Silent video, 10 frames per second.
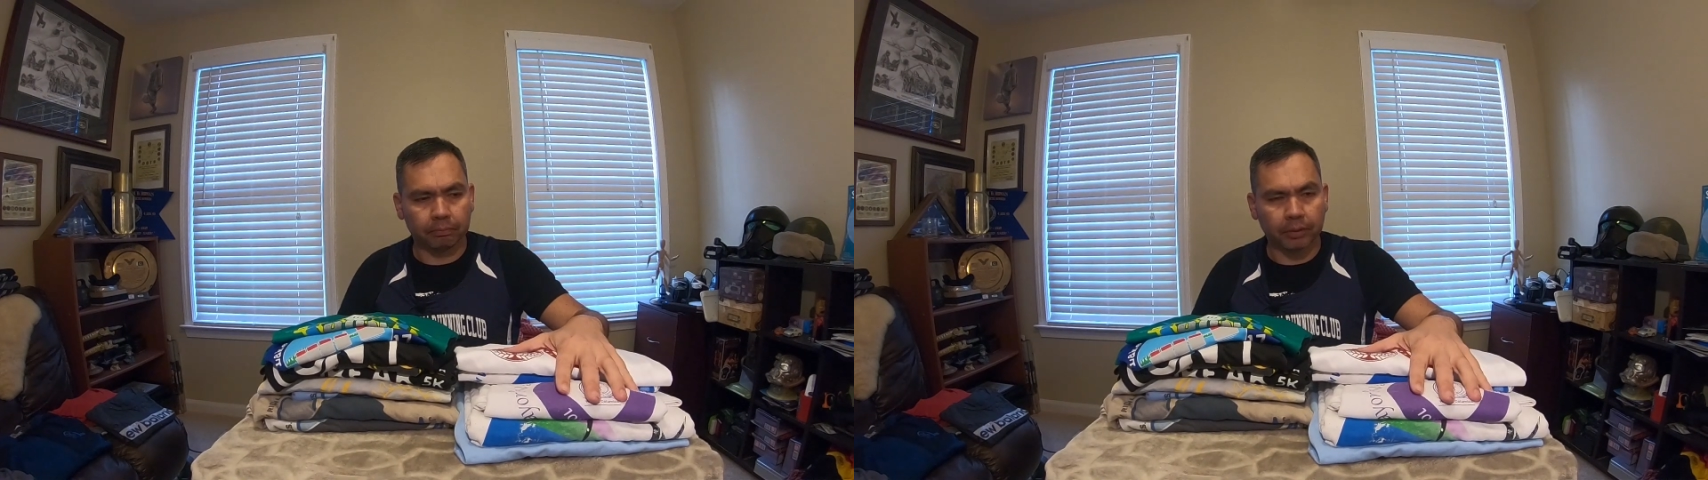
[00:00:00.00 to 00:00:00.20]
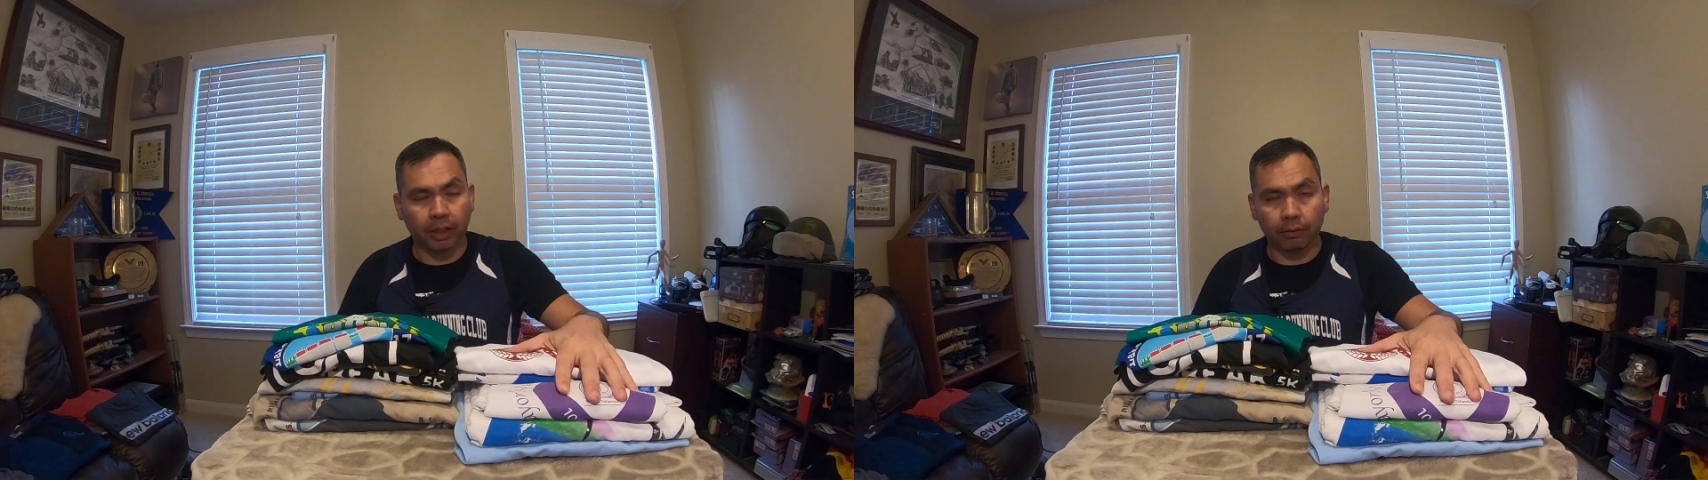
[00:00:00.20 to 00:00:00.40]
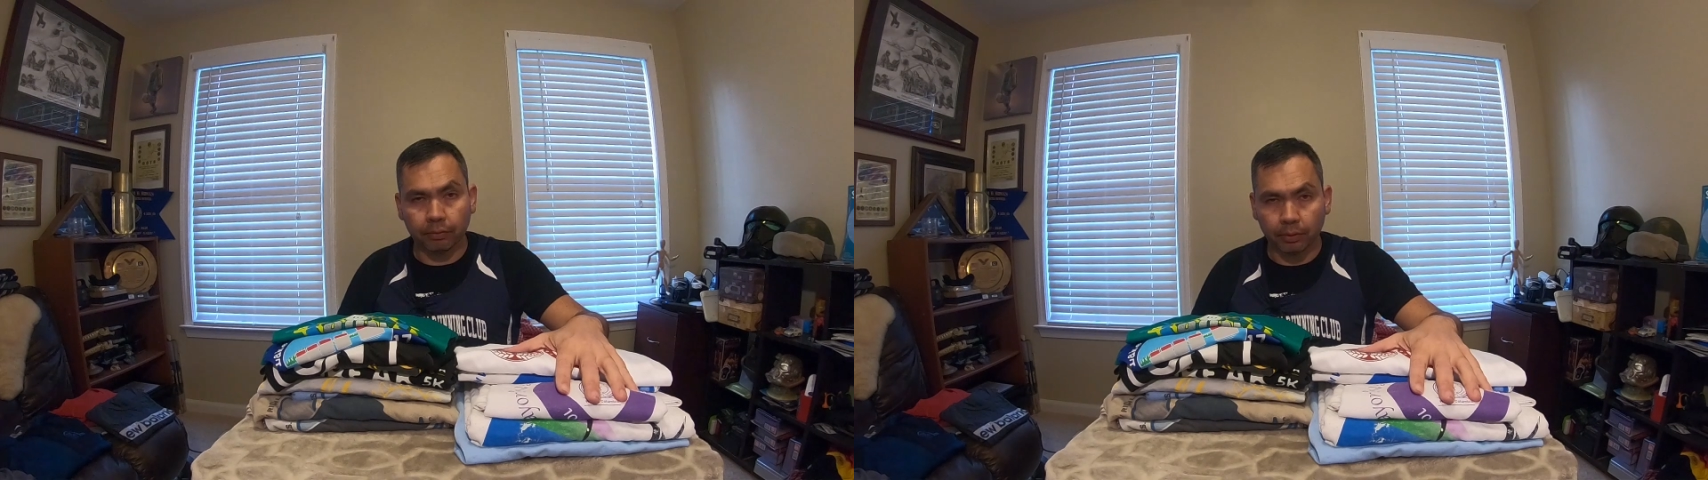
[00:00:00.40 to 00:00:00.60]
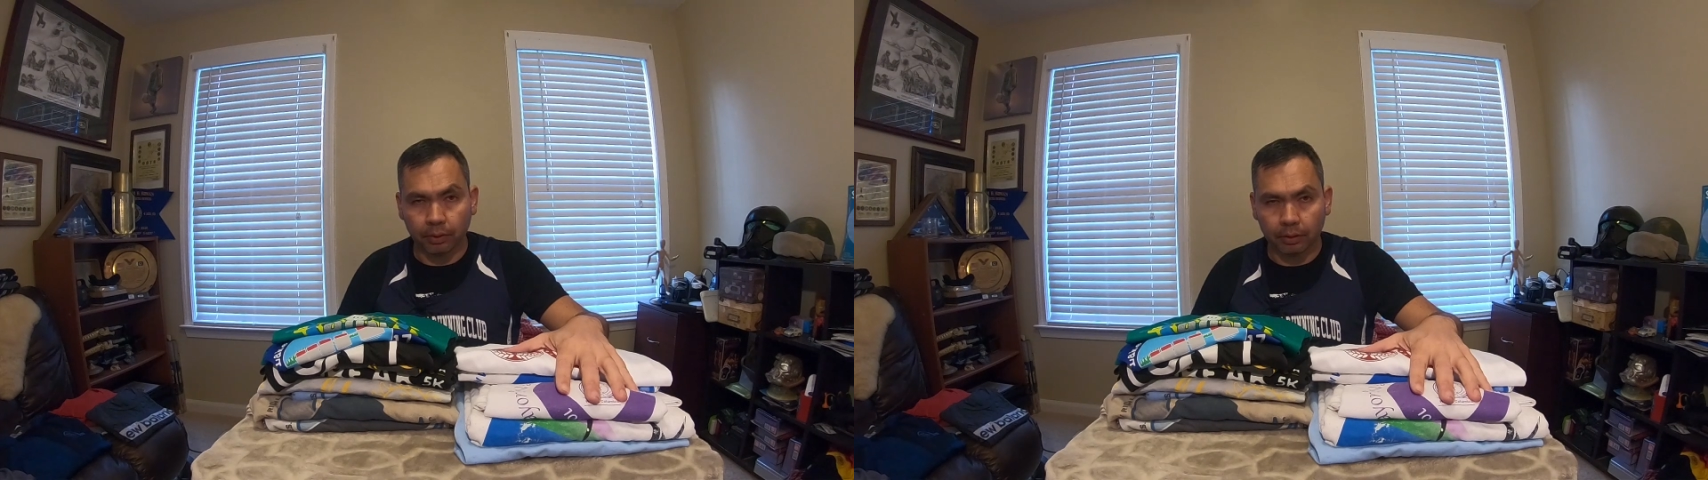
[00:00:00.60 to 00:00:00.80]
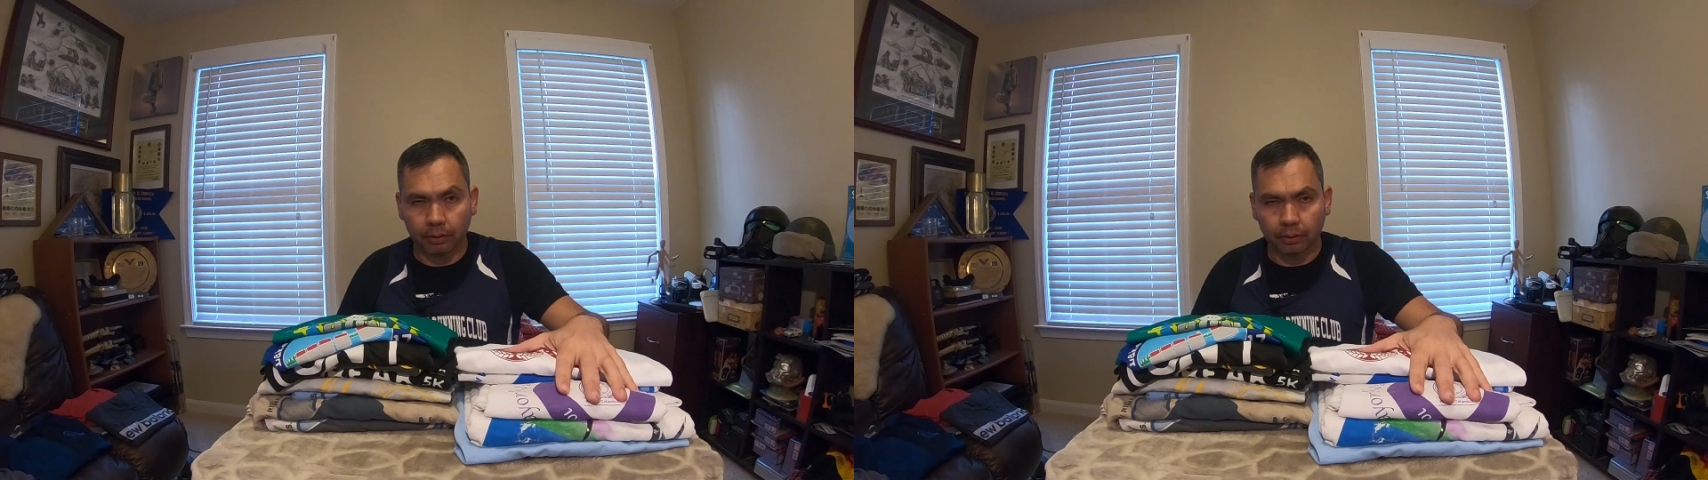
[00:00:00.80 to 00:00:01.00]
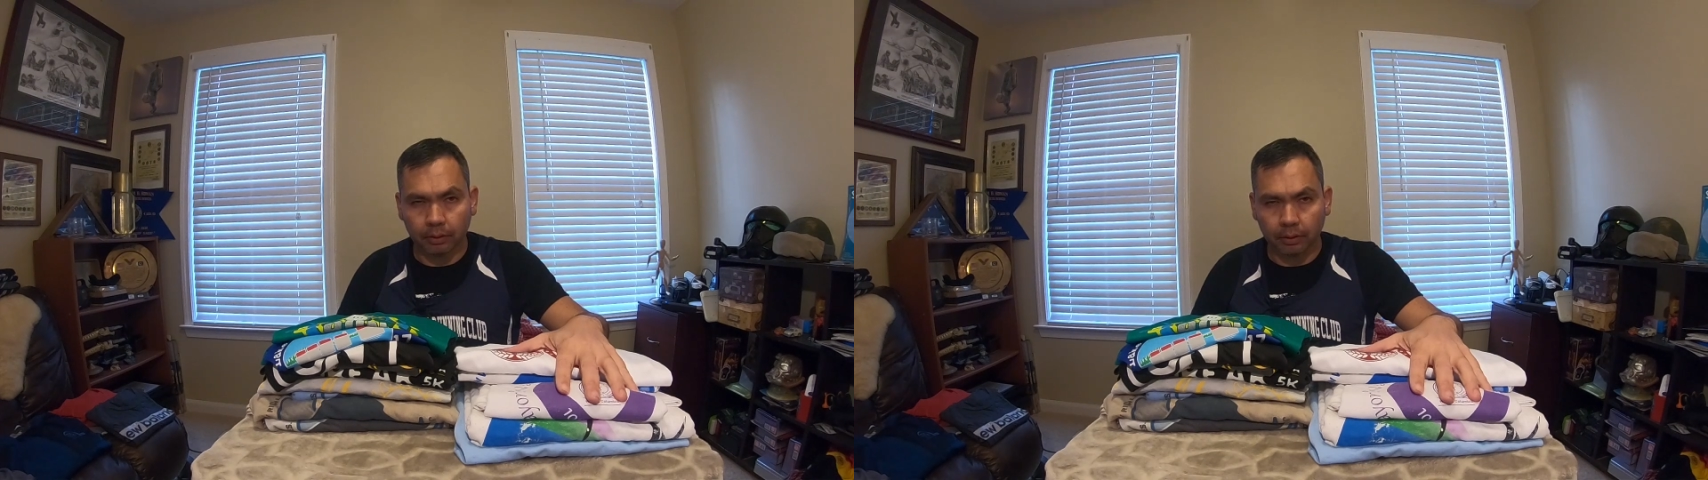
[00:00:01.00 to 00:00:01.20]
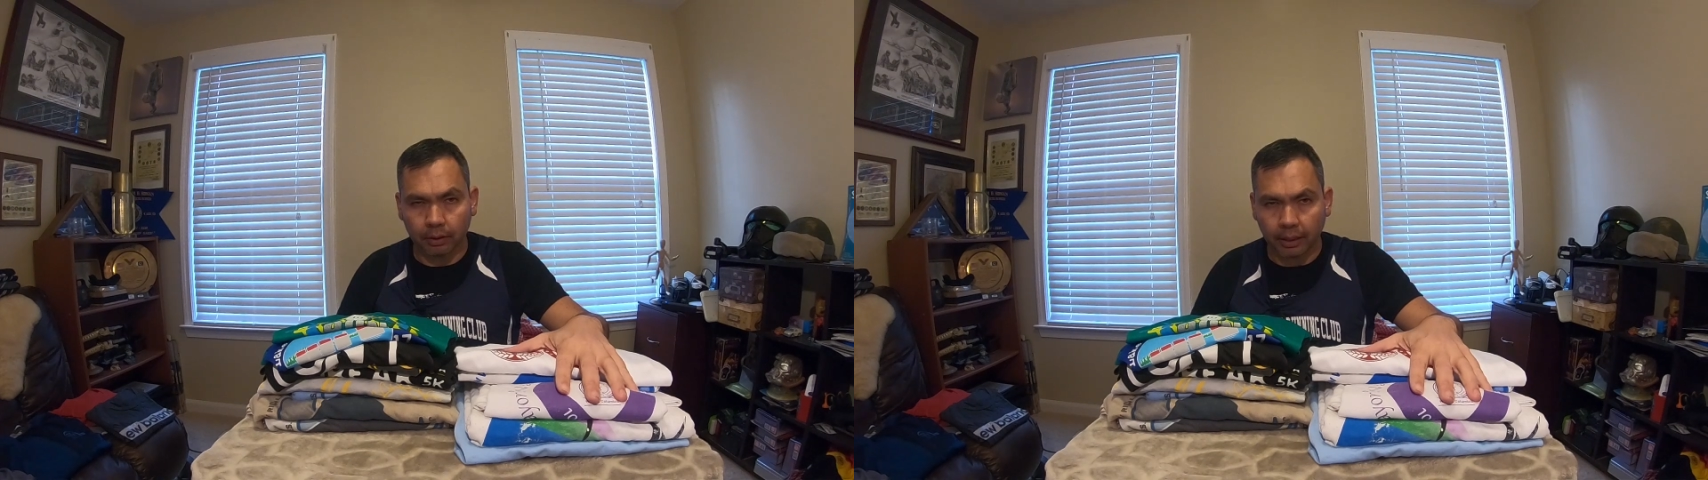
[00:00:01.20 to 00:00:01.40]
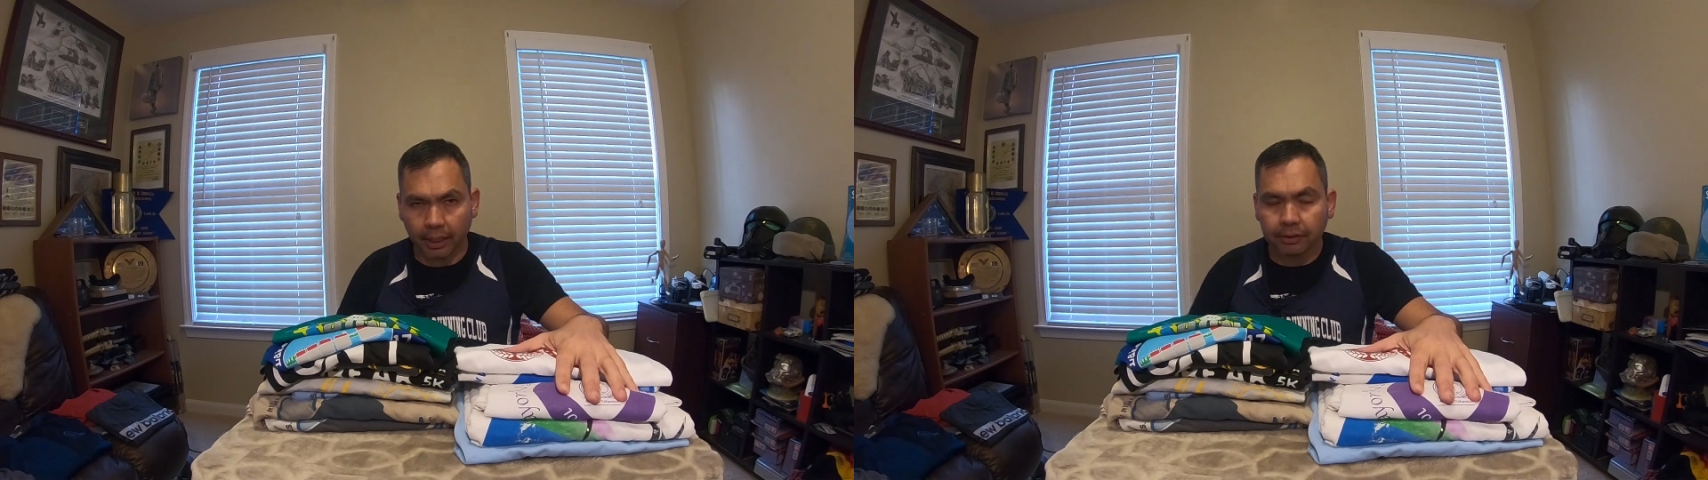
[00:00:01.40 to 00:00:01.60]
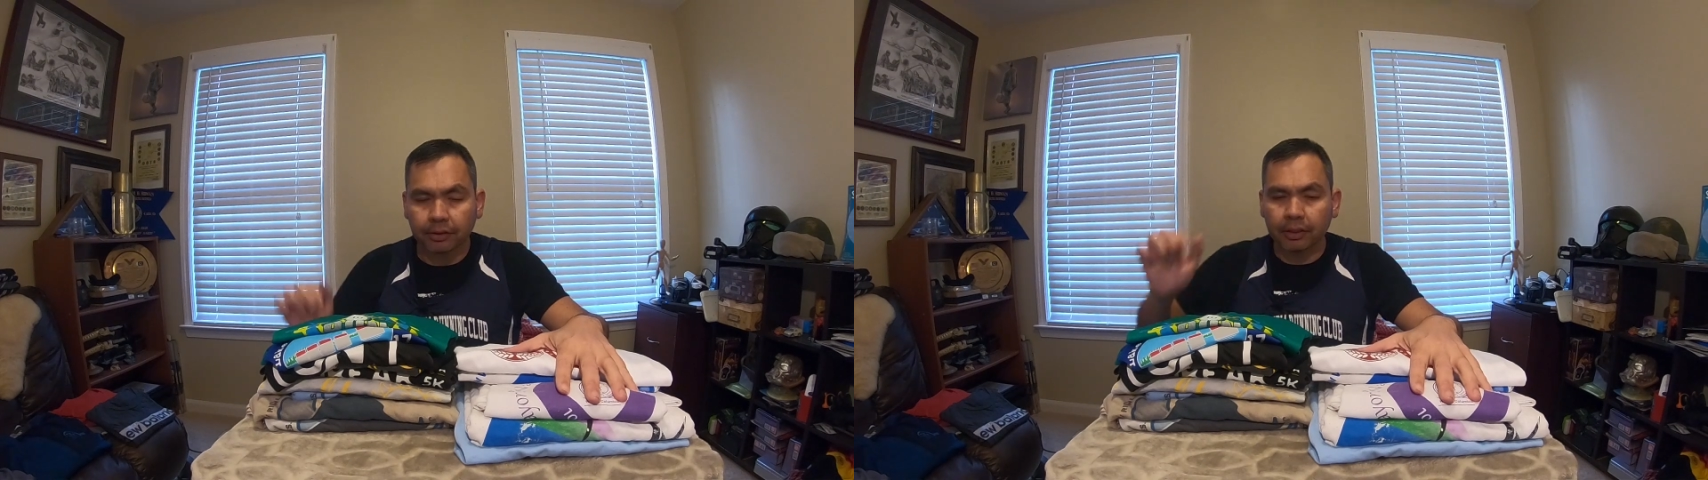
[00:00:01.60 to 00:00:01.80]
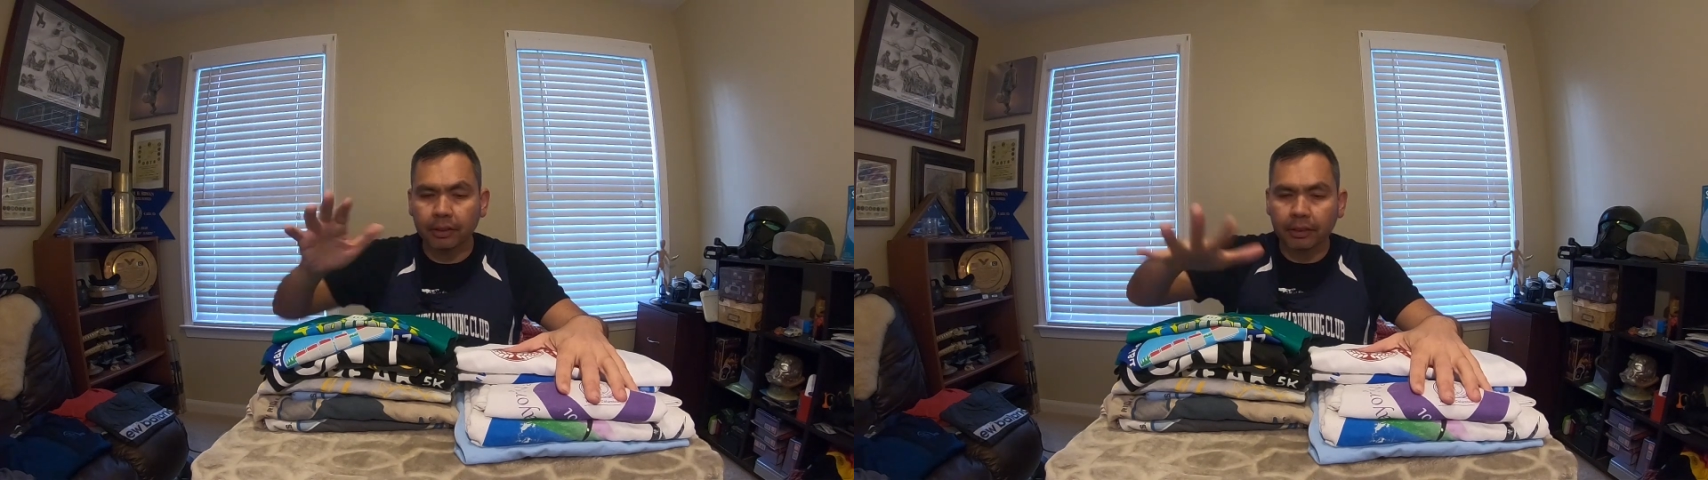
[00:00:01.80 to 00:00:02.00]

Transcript: care for less